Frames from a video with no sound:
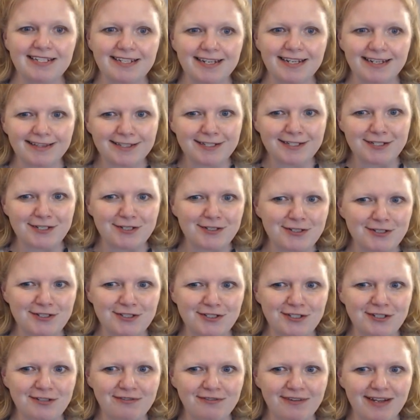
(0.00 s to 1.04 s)
Take the
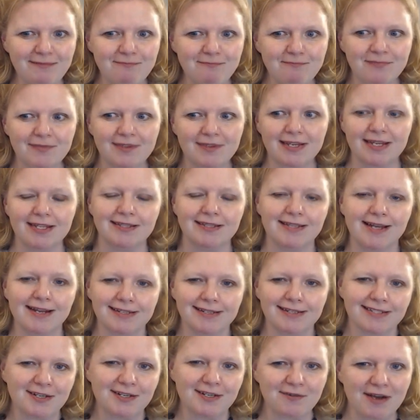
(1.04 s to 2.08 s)
START survey and
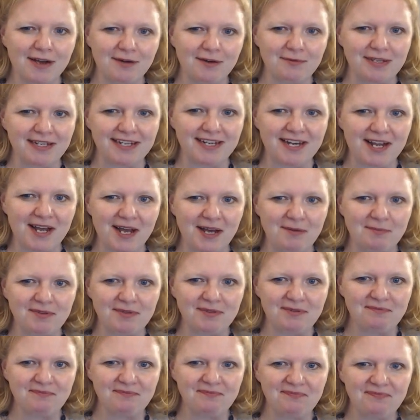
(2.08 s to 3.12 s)
let us know how we can
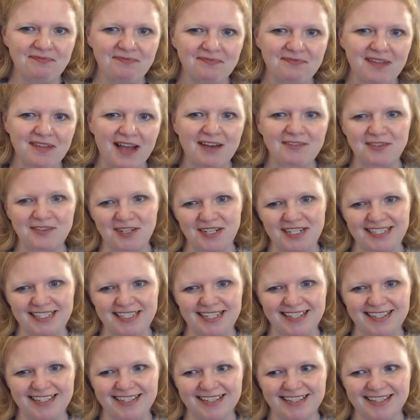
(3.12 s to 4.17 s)
help. Have a great
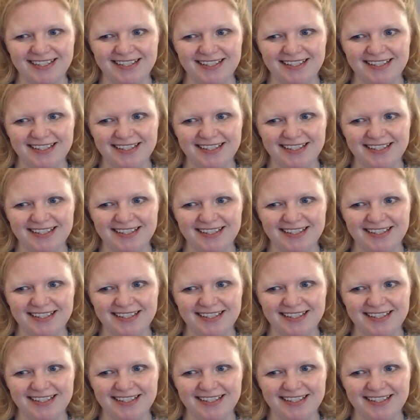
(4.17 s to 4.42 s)
day.